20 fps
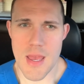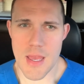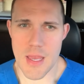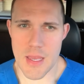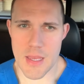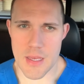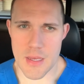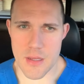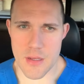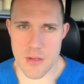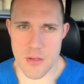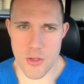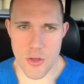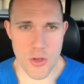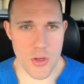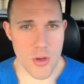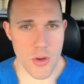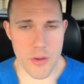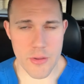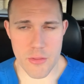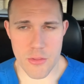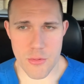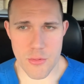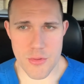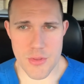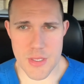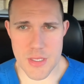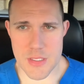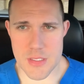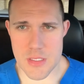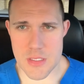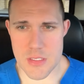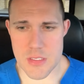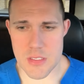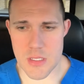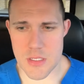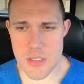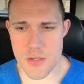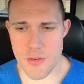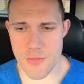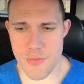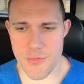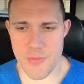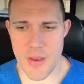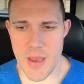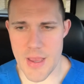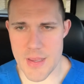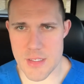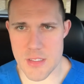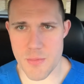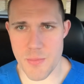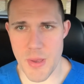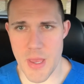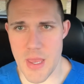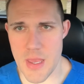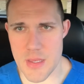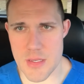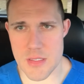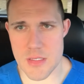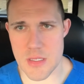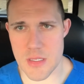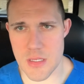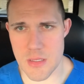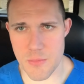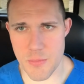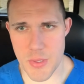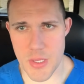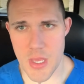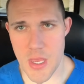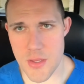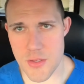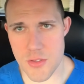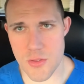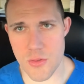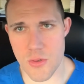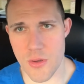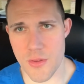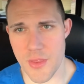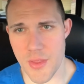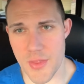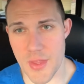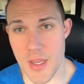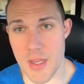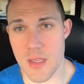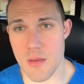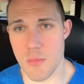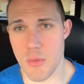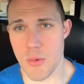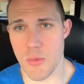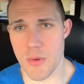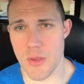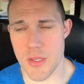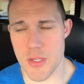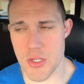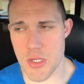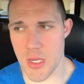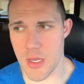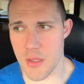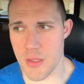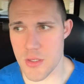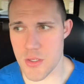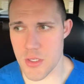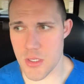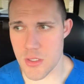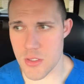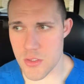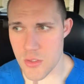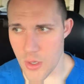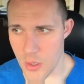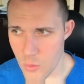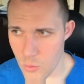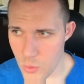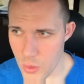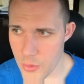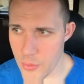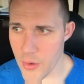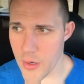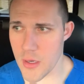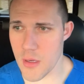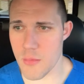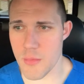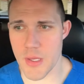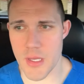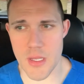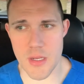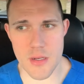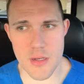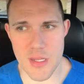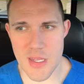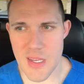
and you're going through things in such a fast pace in PA school that can be really challenging. So I would recommend,